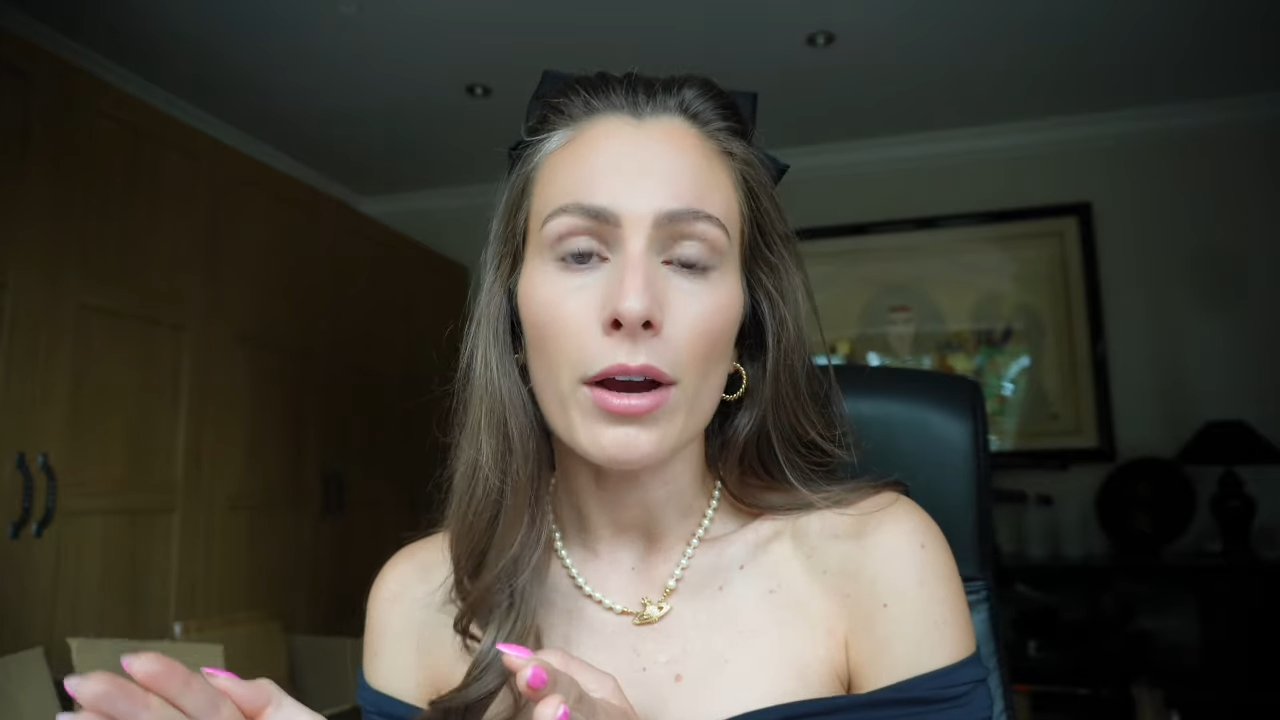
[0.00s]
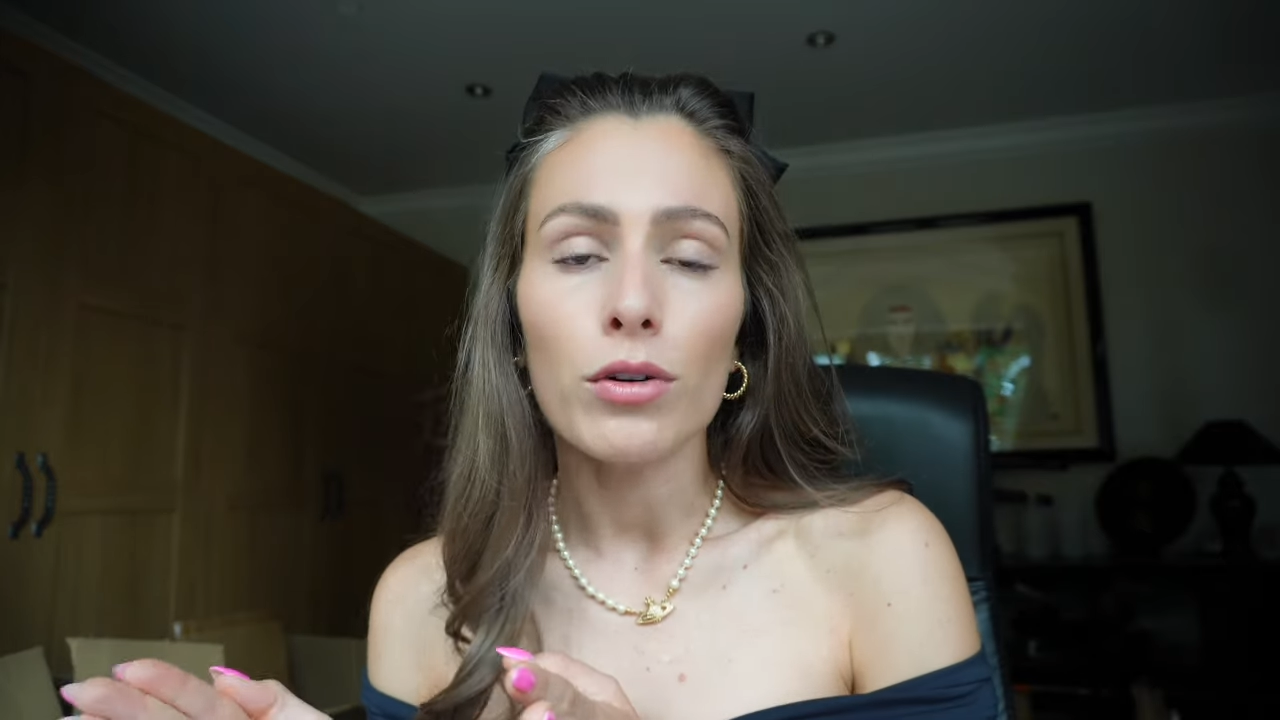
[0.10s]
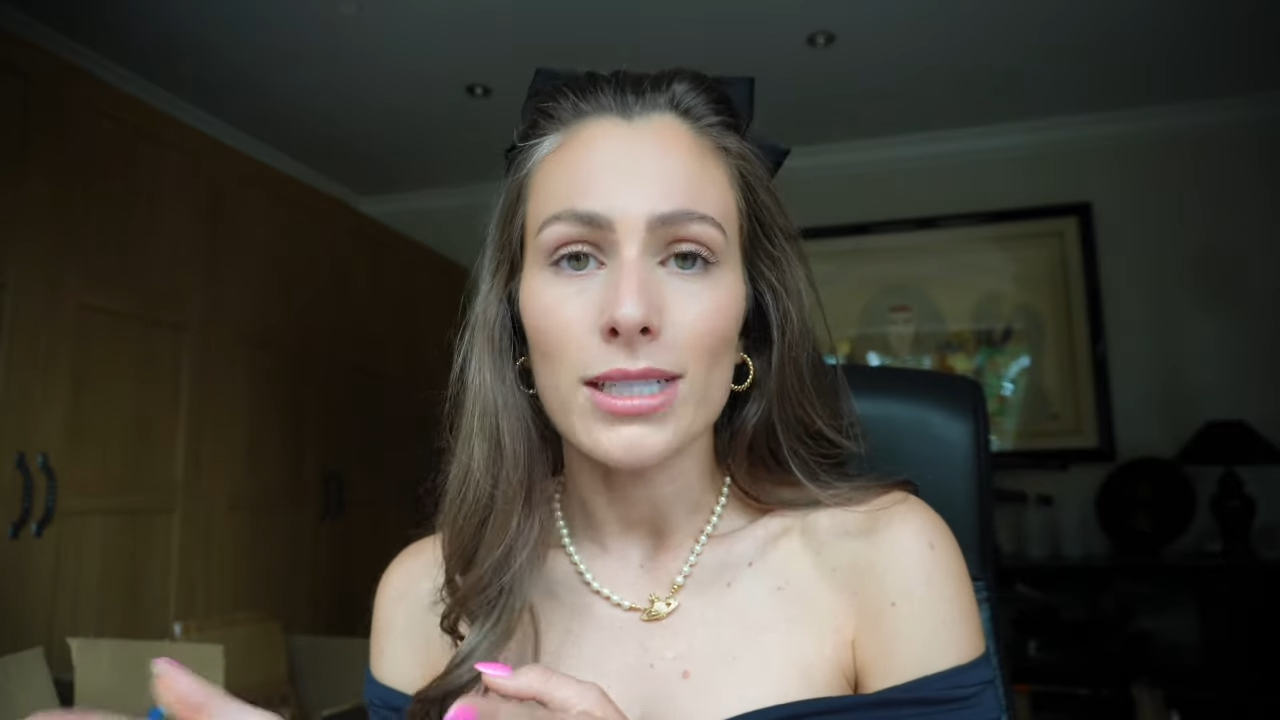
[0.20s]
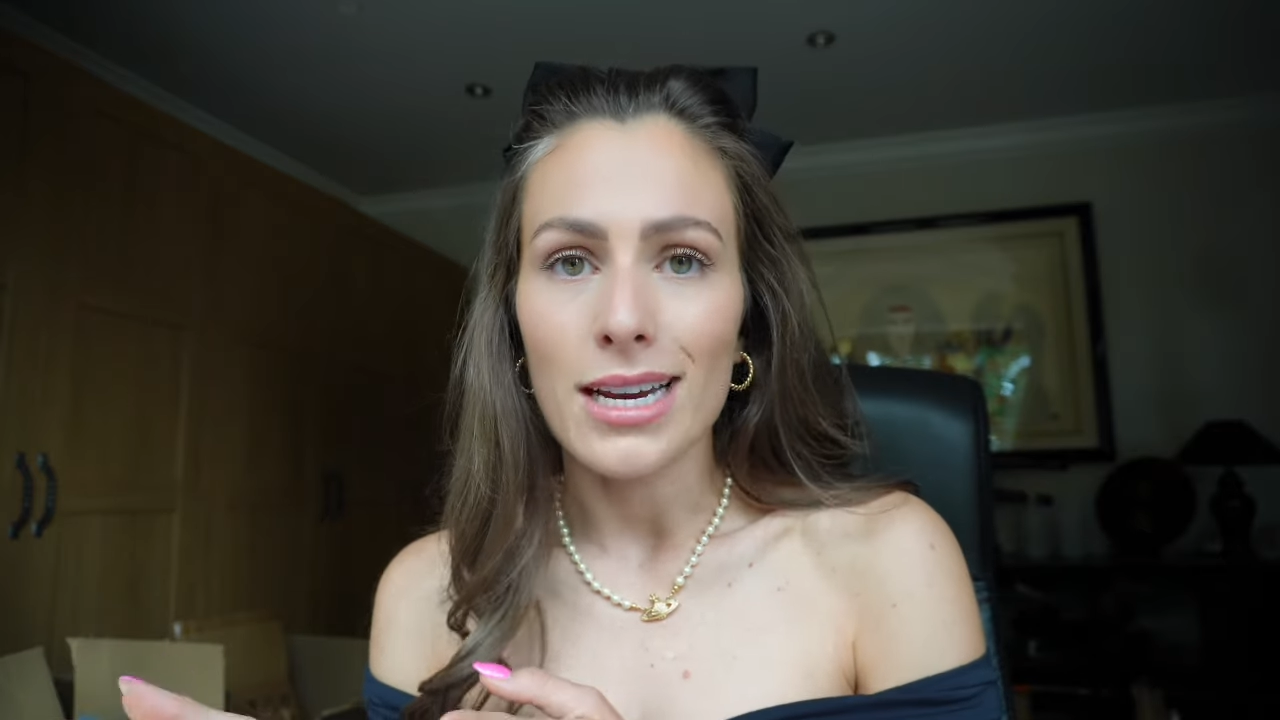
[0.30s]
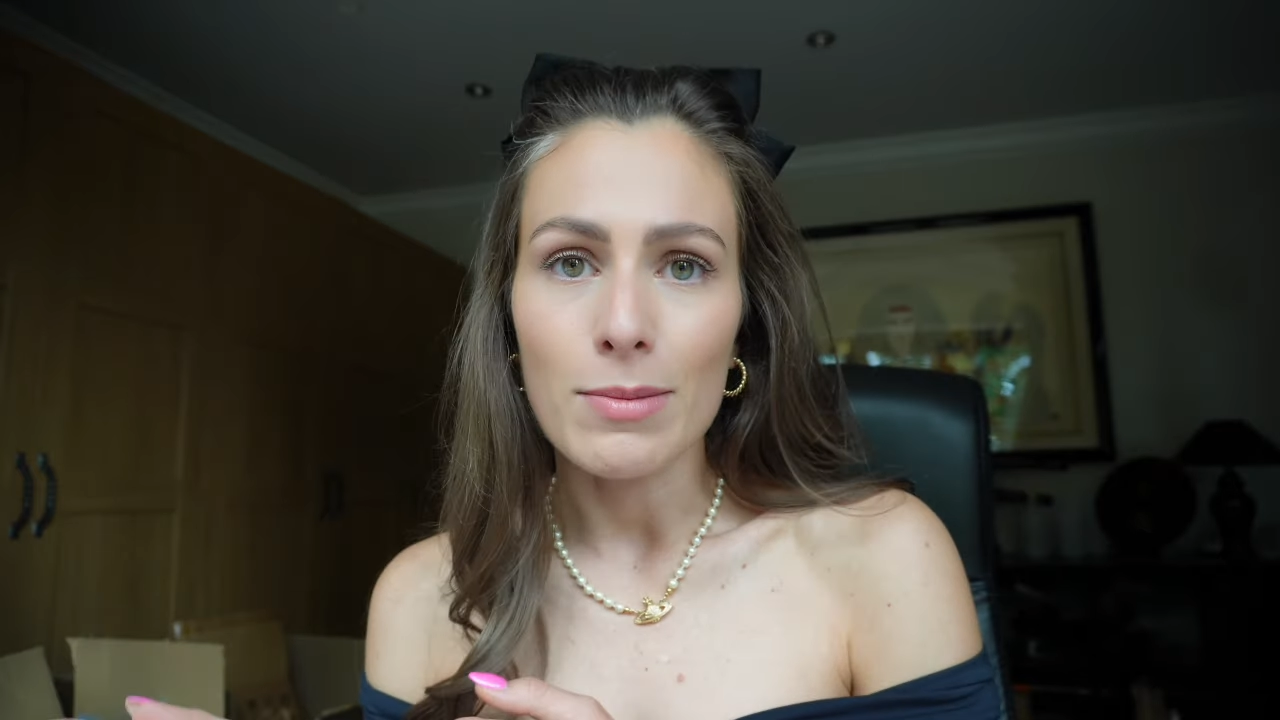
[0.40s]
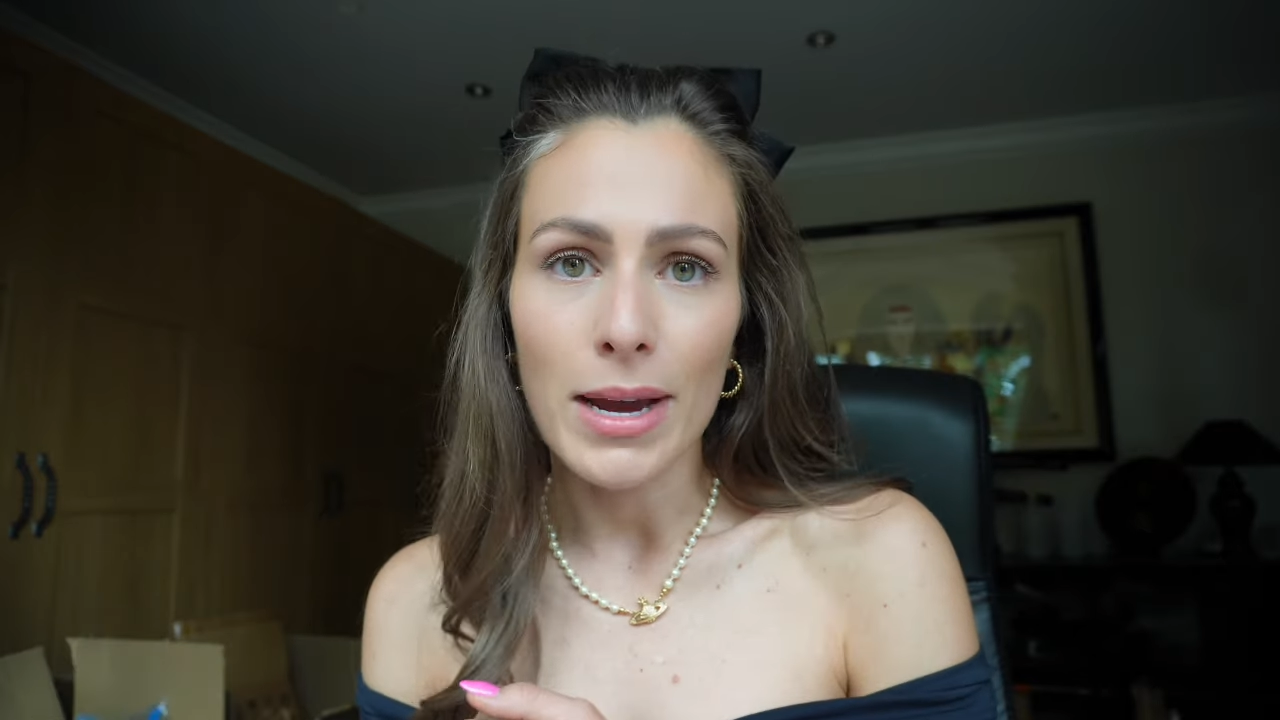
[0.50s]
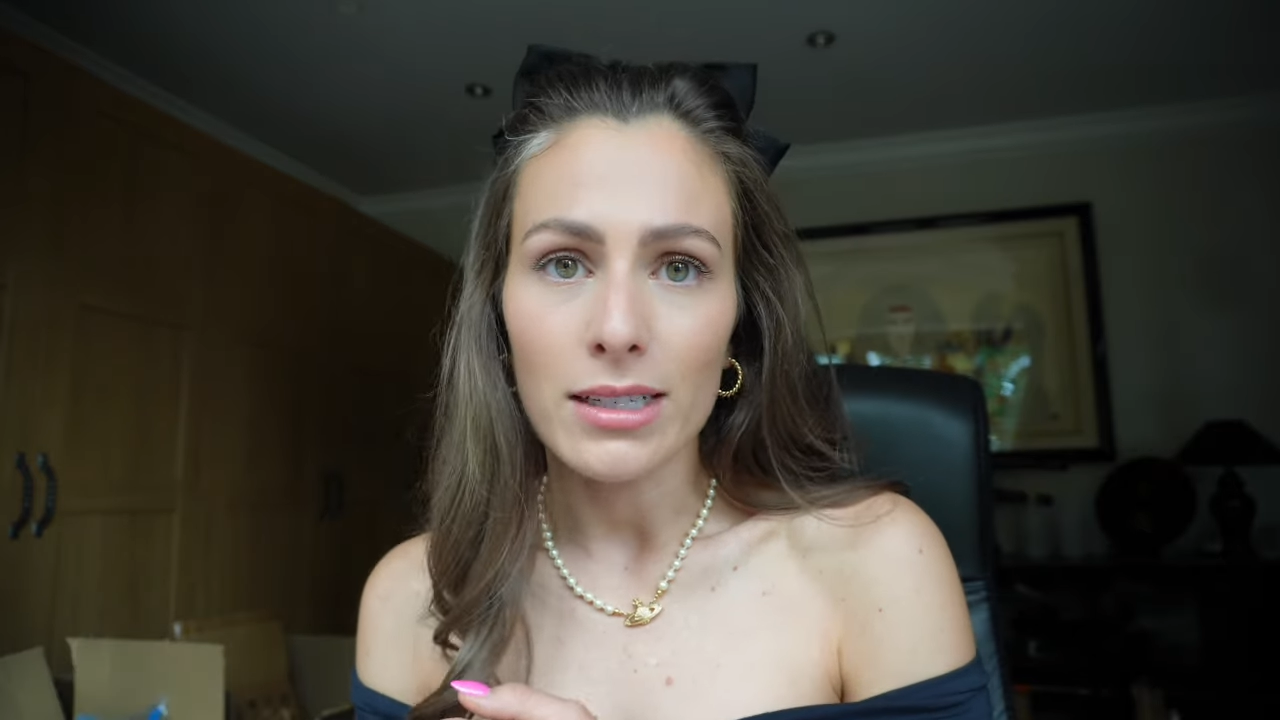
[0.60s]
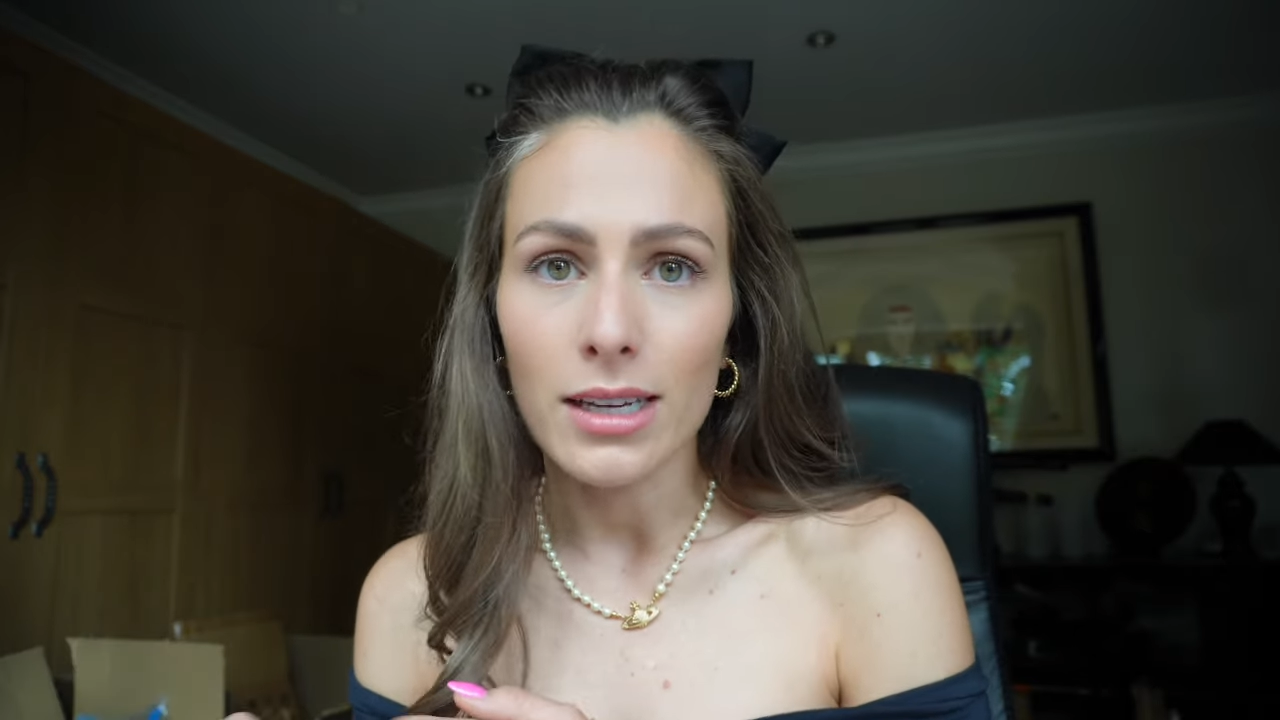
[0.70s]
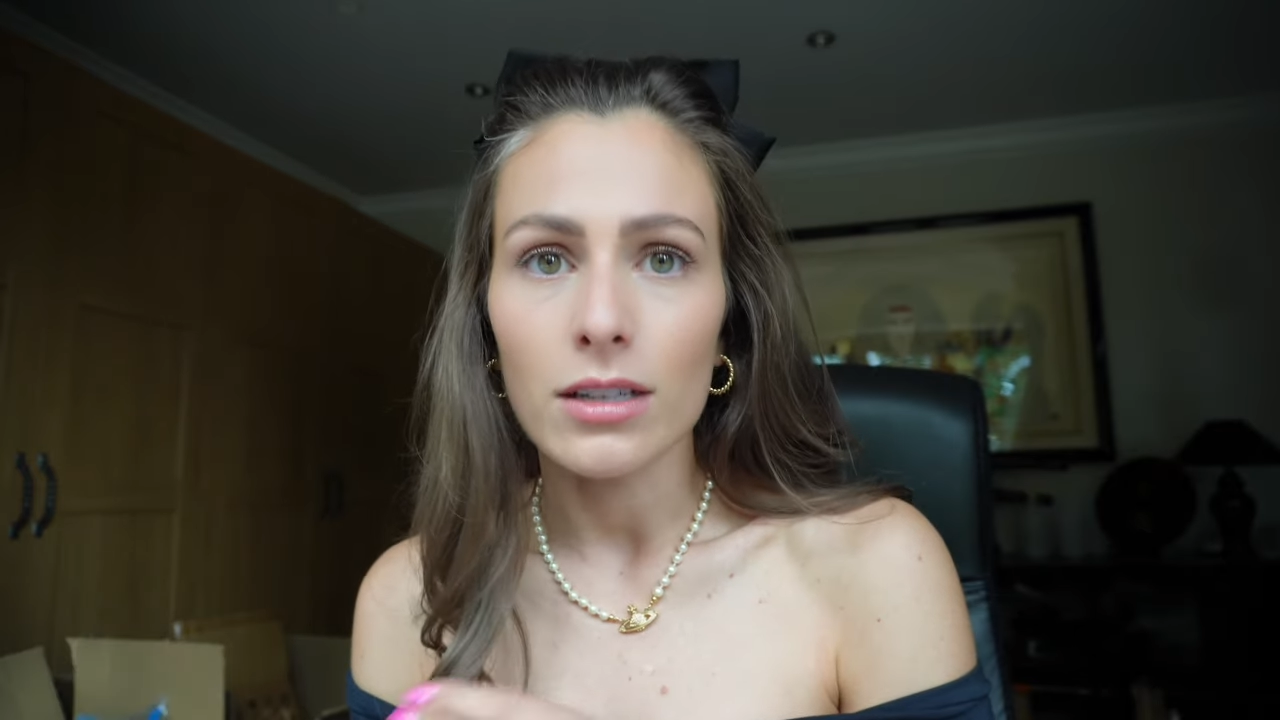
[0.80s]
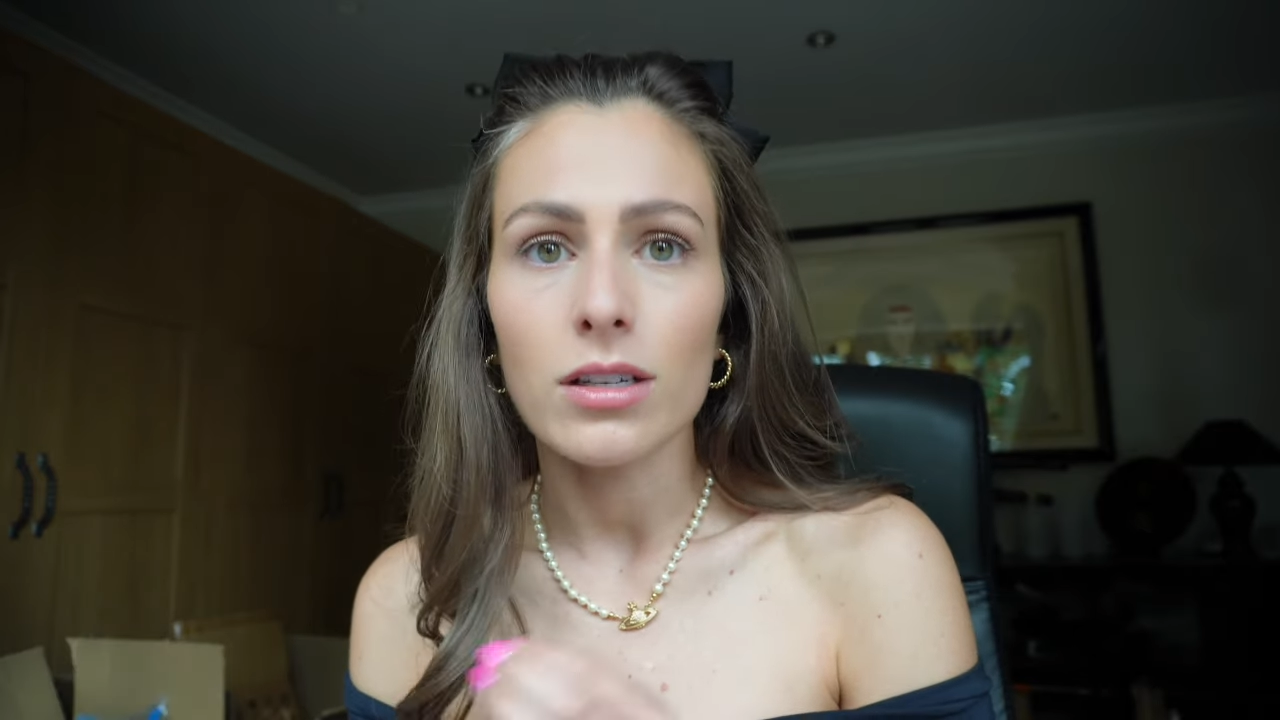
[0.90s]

it on a daily basis.